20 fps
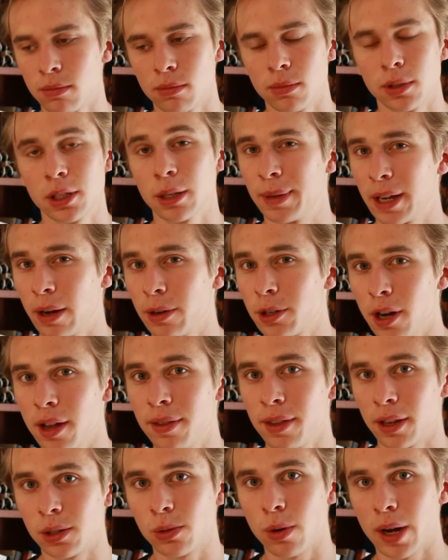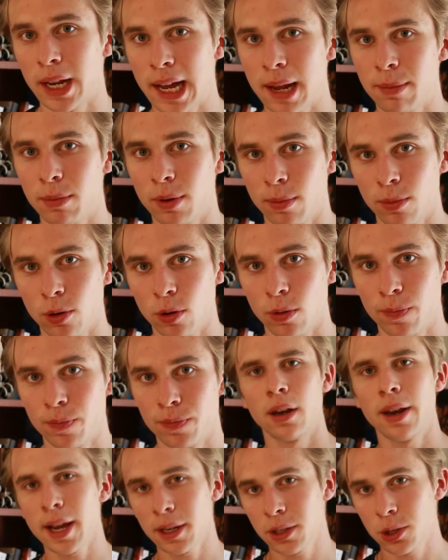Something which I think is quite admirable.
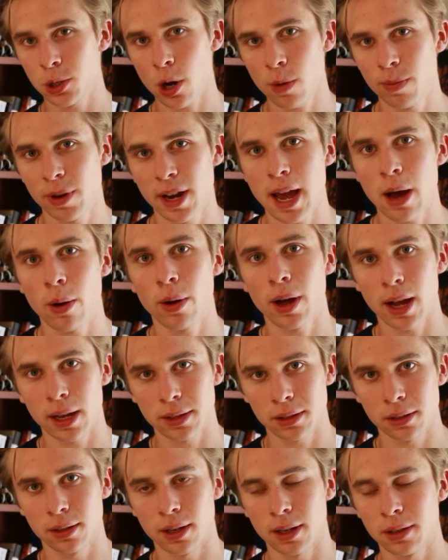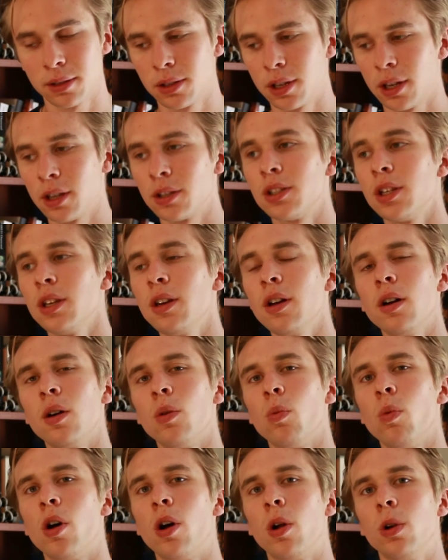Next, Schopenhauer asks us to consider a
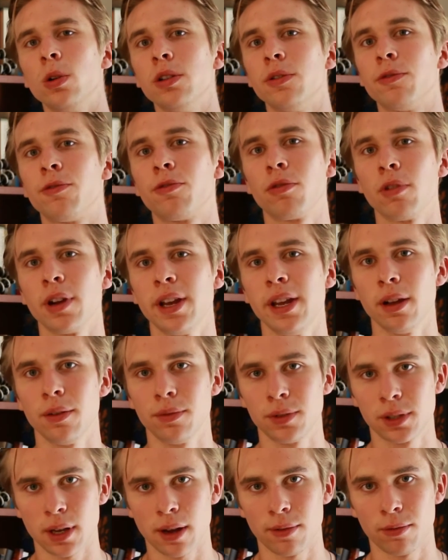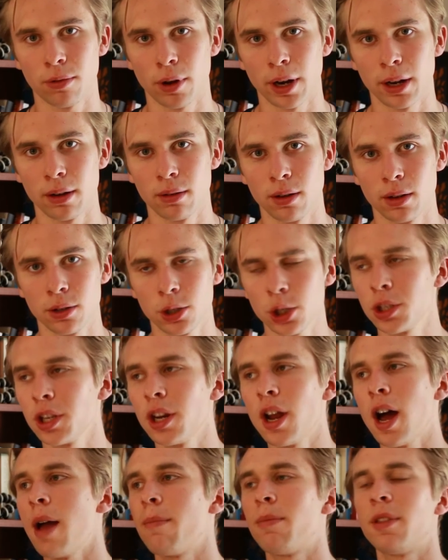world free of suffering, just in
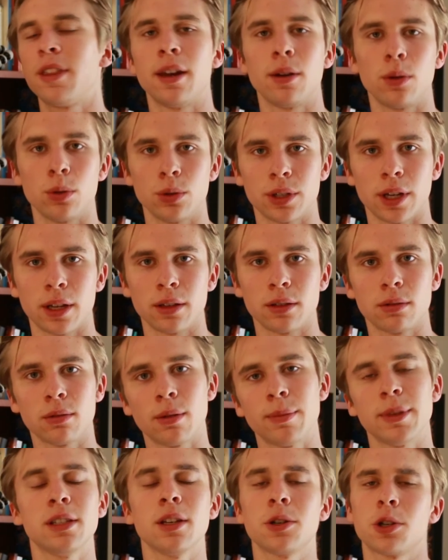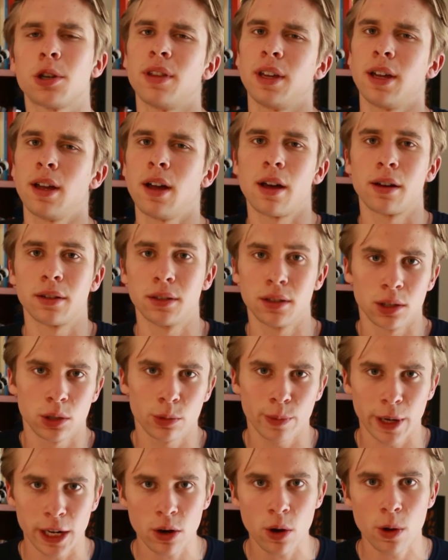a hypothetical sense. I mean, such a thing can't
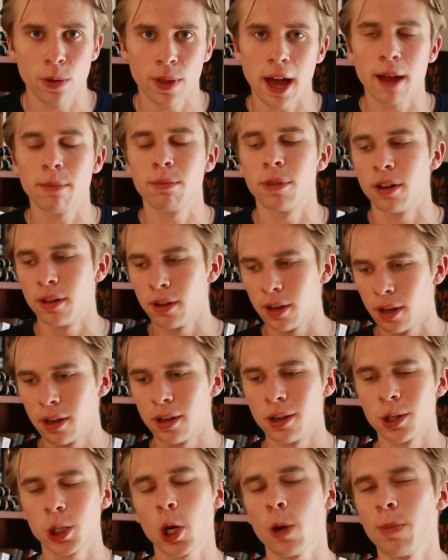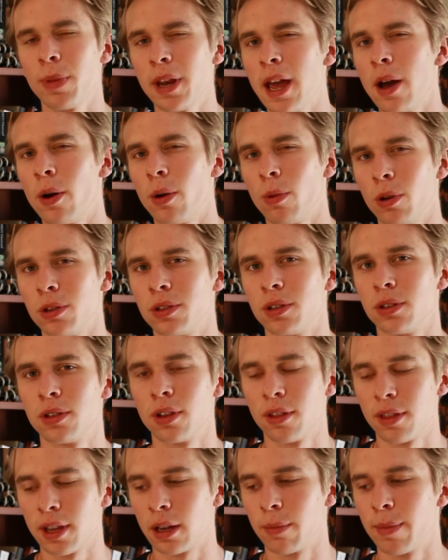exist, we know that, but Schopenhauer wants us to
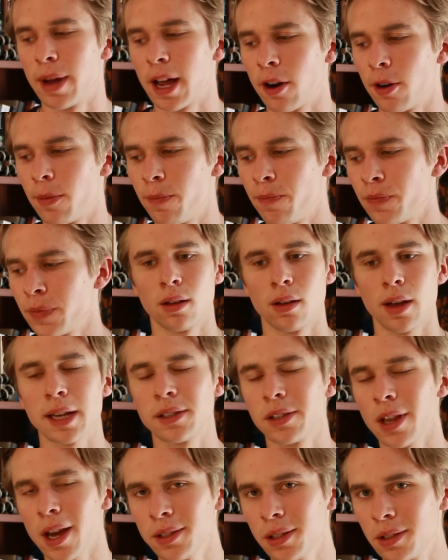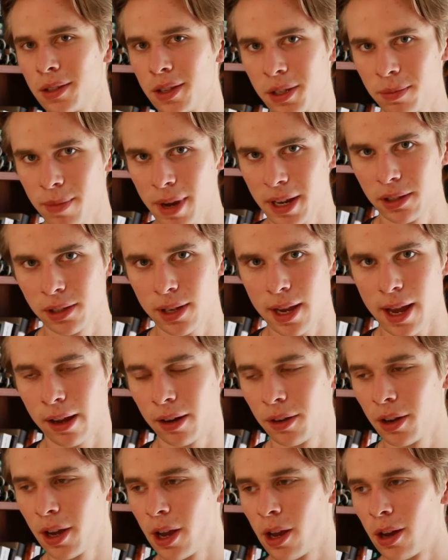think about it. As nice as this may
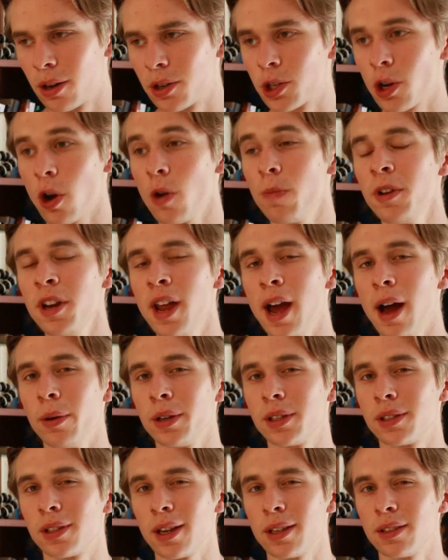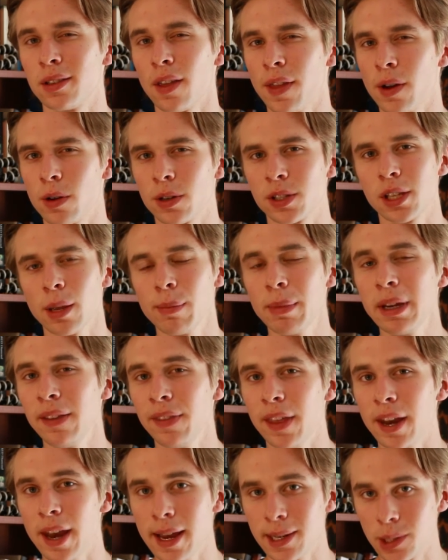sound, Schopenhauer says that there is something in
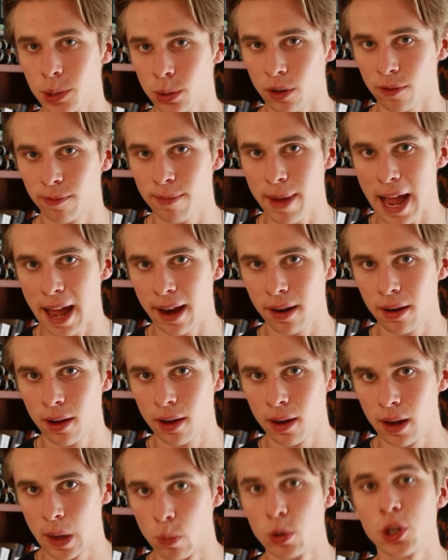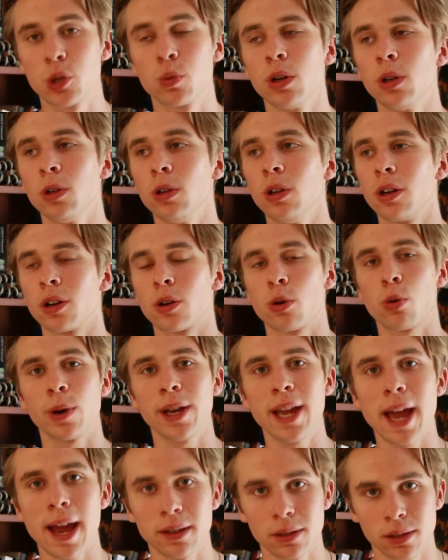the nature of man which will
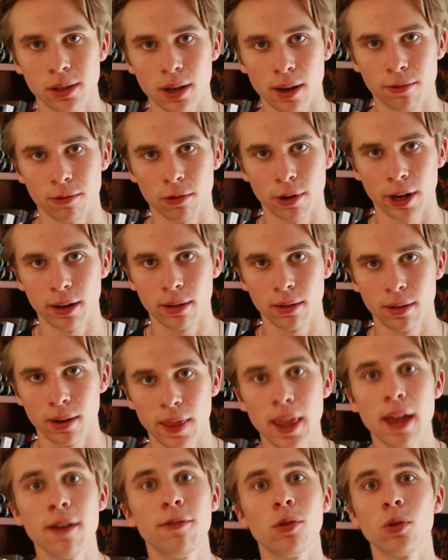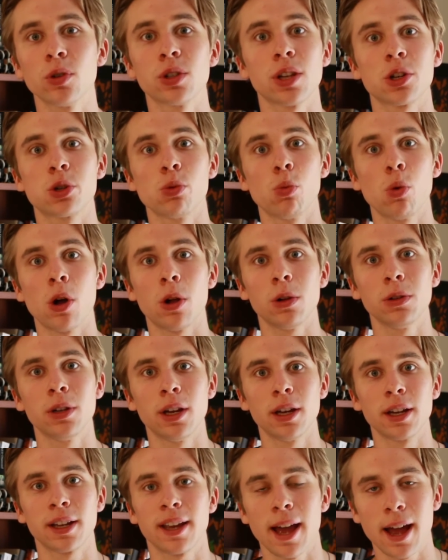create suffering, and therefore such a world
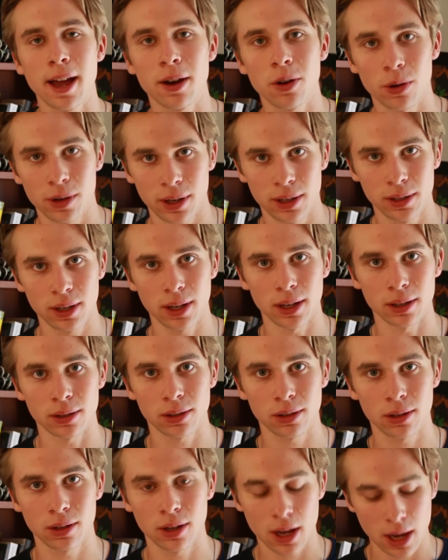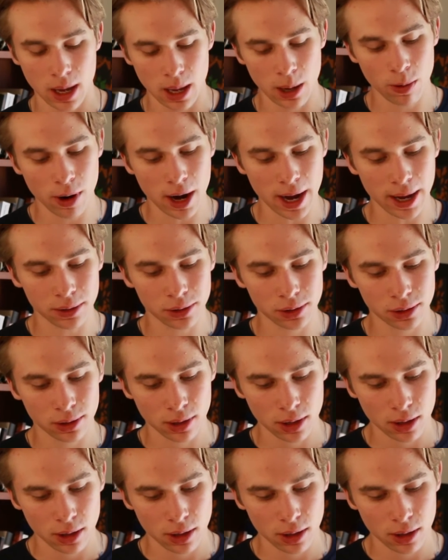cannot exist. He writes,